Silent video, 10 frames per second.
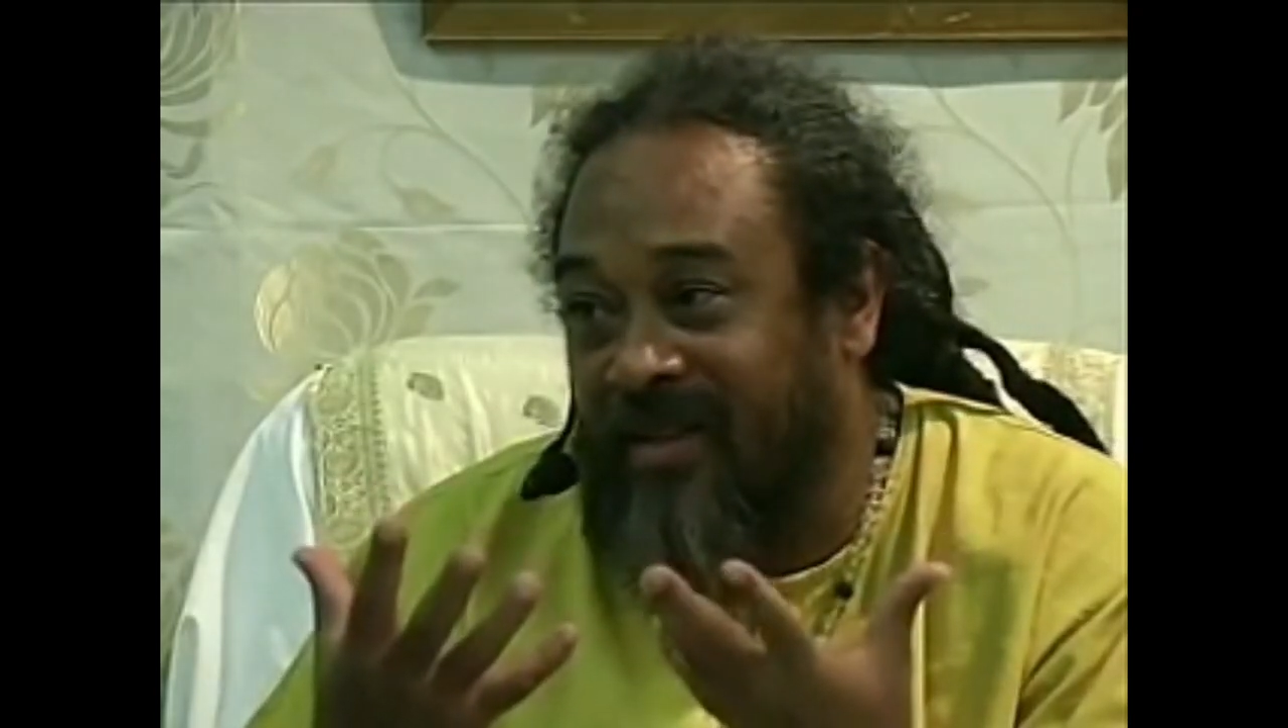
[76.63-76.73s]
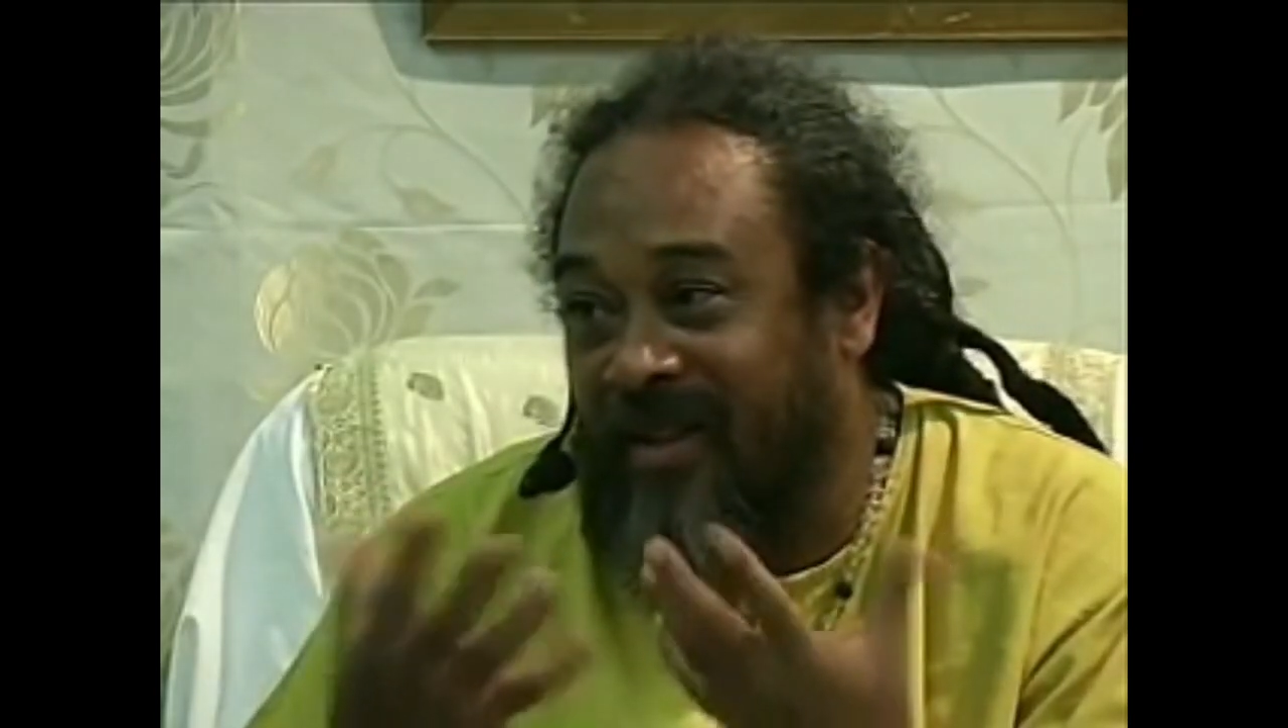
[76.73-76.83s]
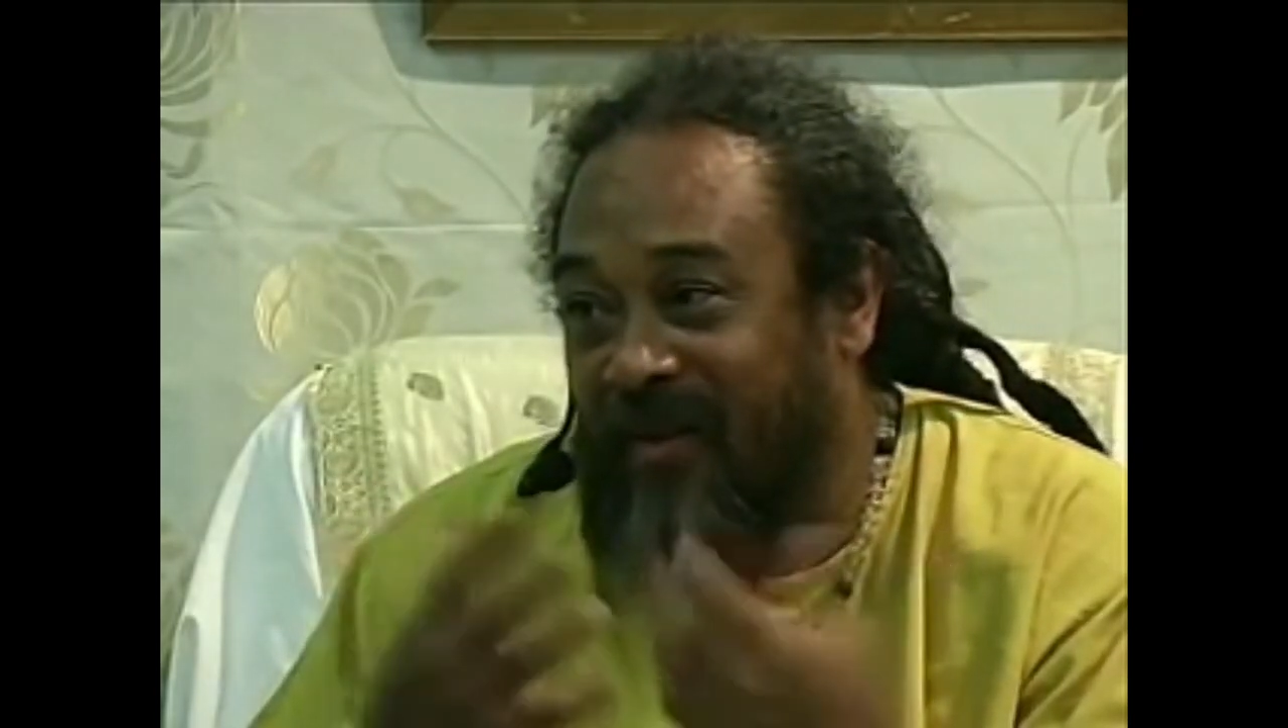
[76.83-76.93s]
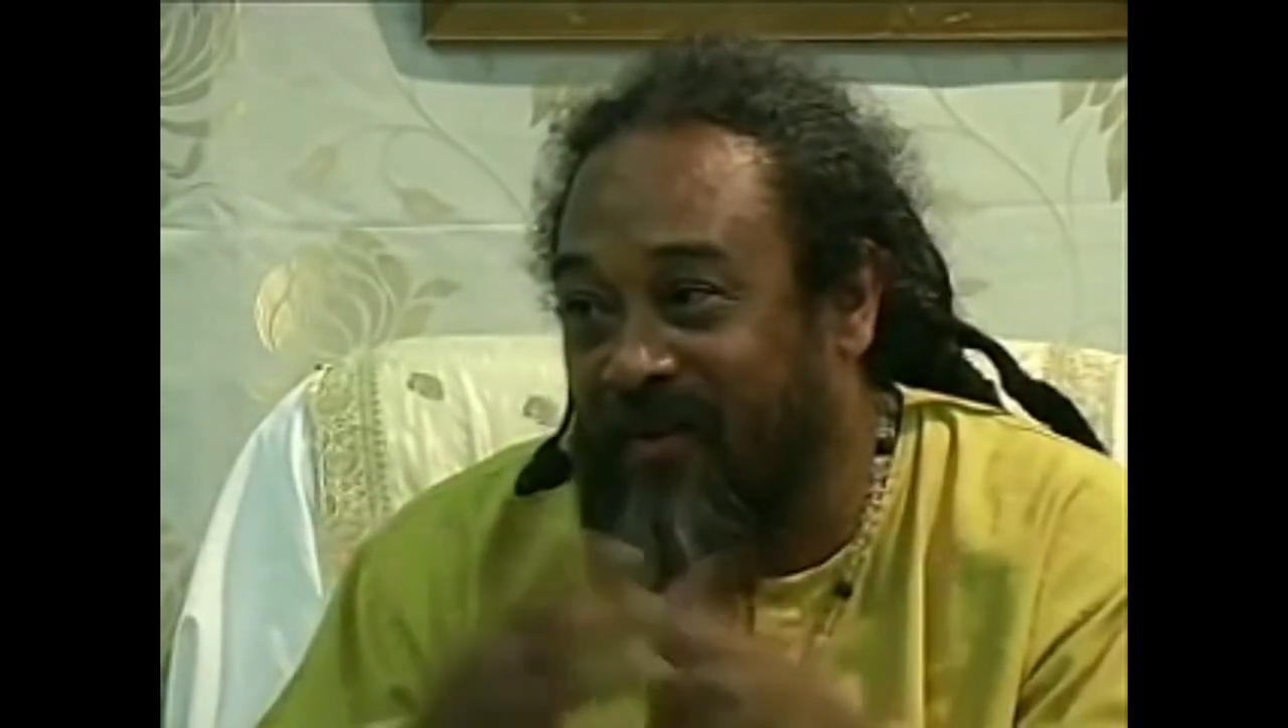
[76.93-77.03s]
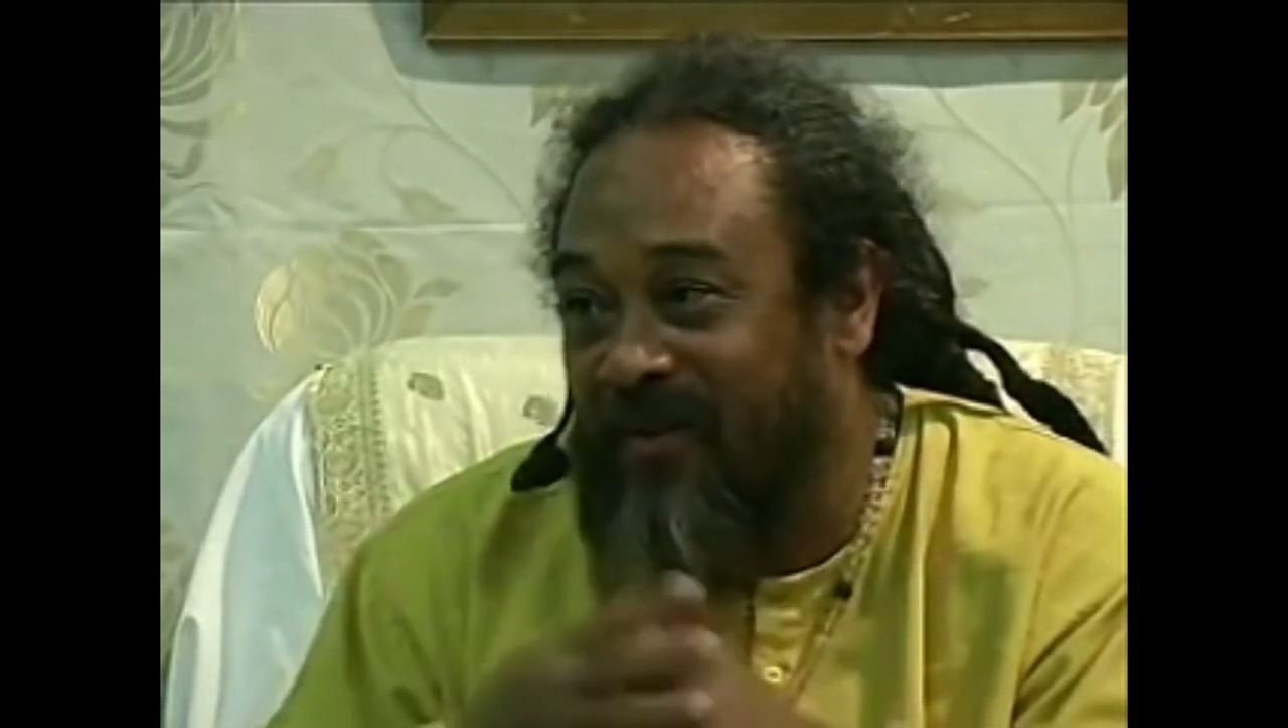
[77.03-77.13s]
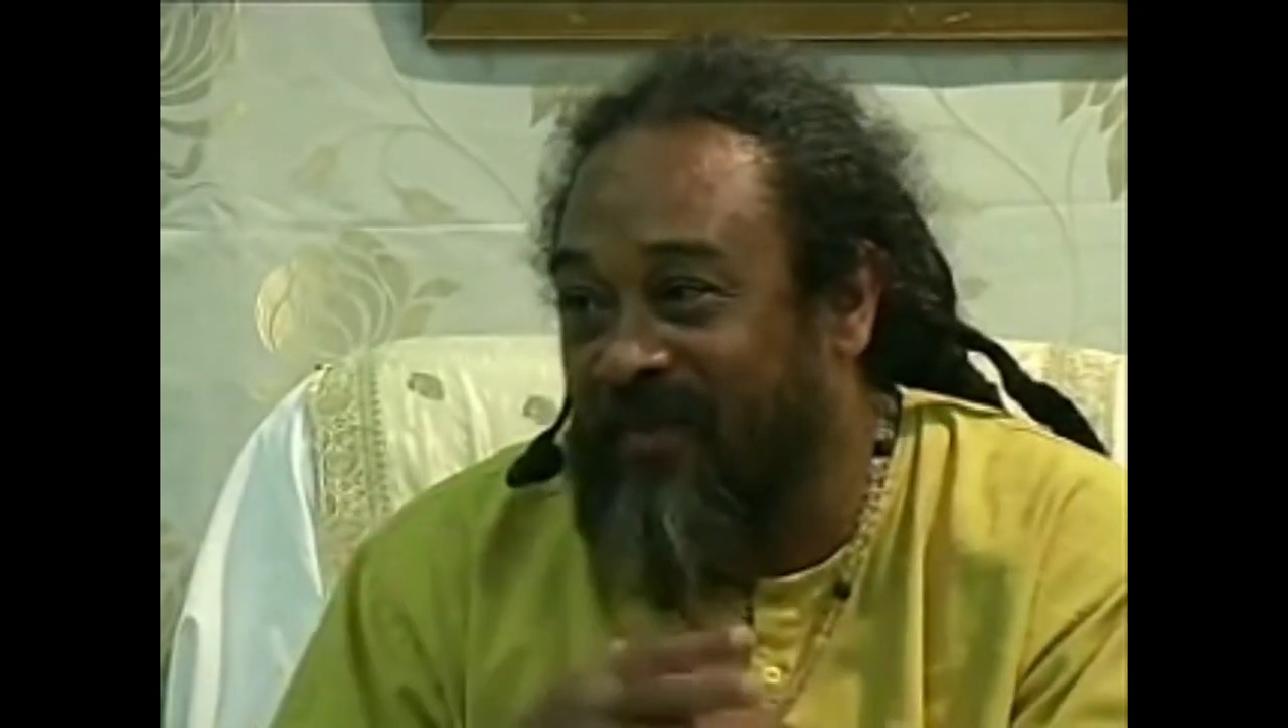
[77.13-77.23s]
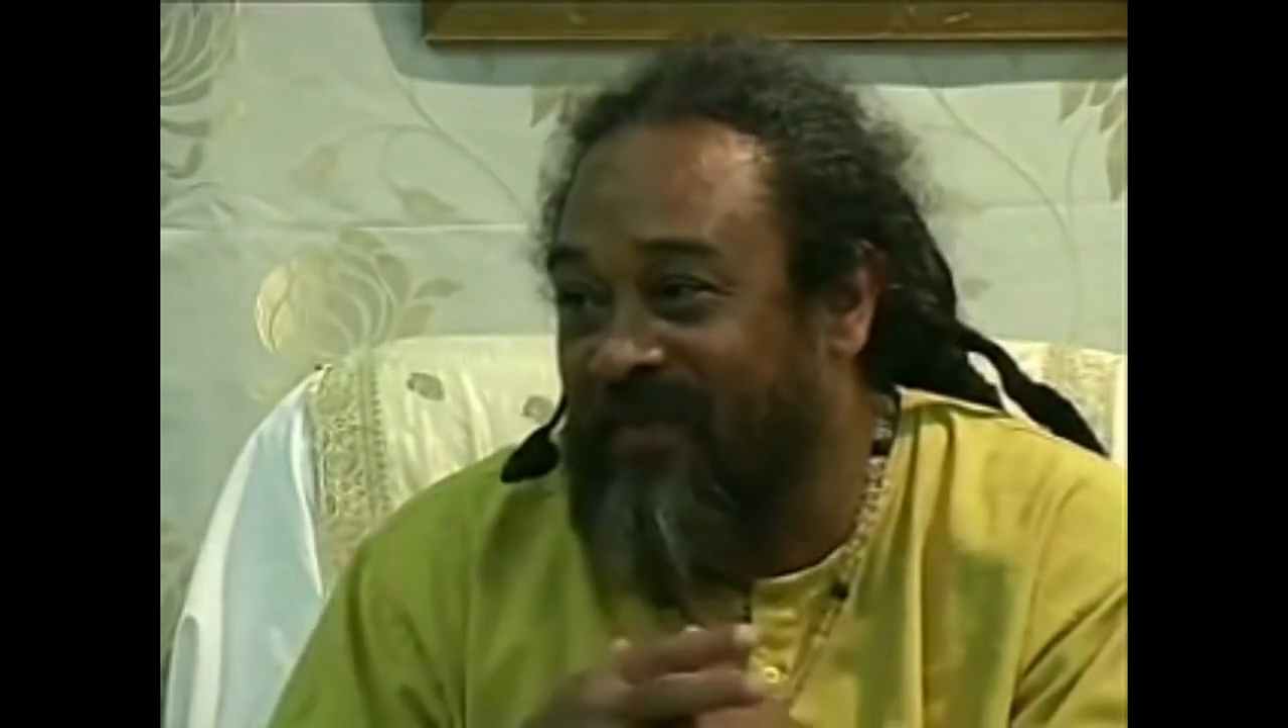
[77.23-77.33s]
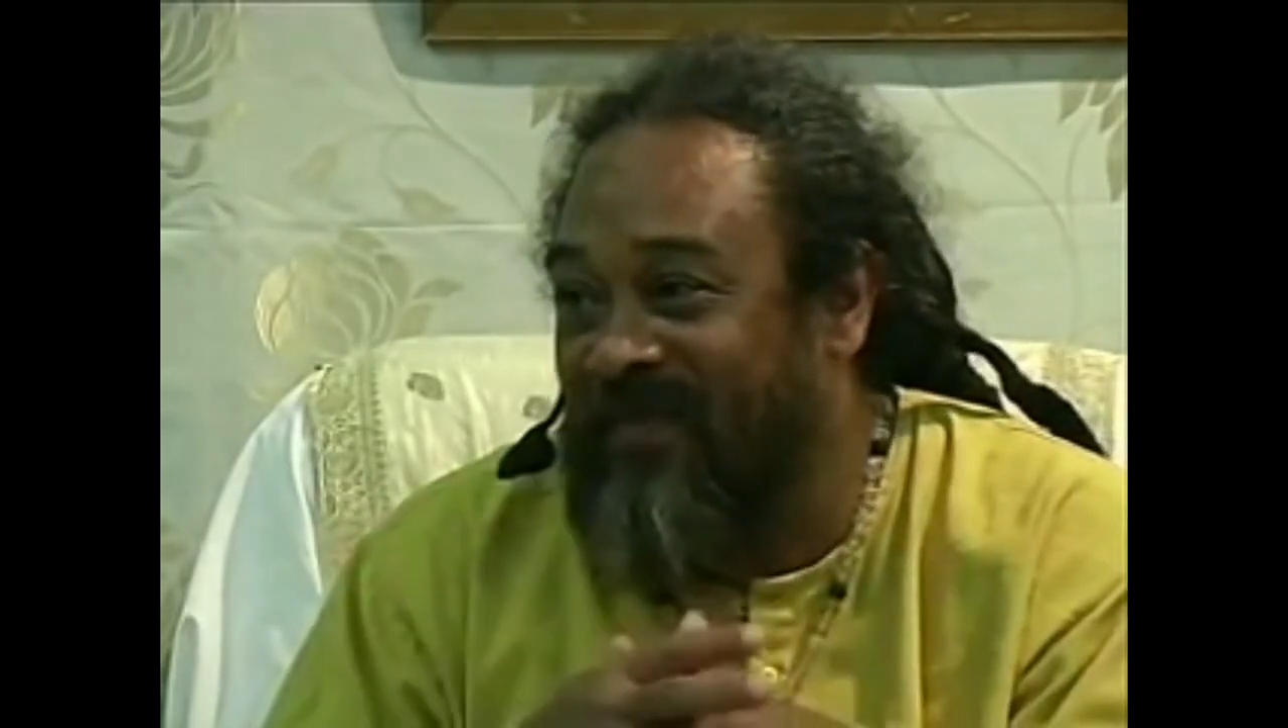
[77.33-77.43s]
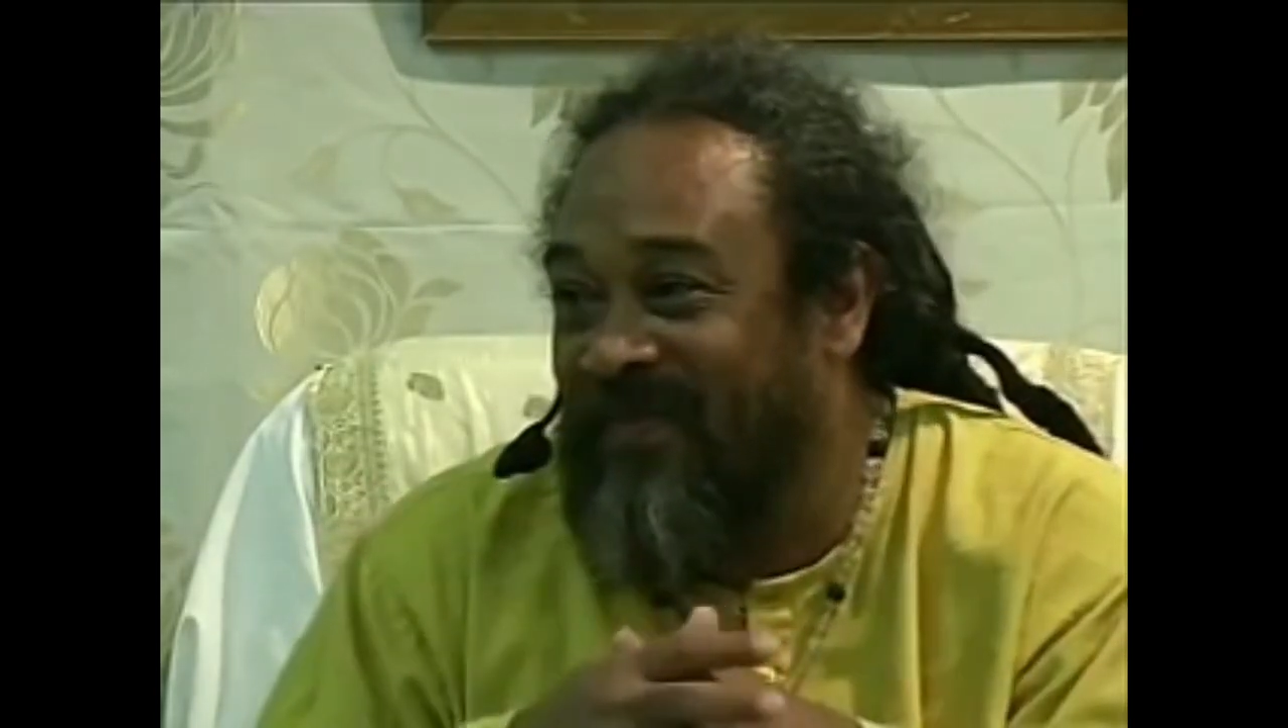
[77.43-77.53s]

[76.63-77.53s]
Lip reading: itself.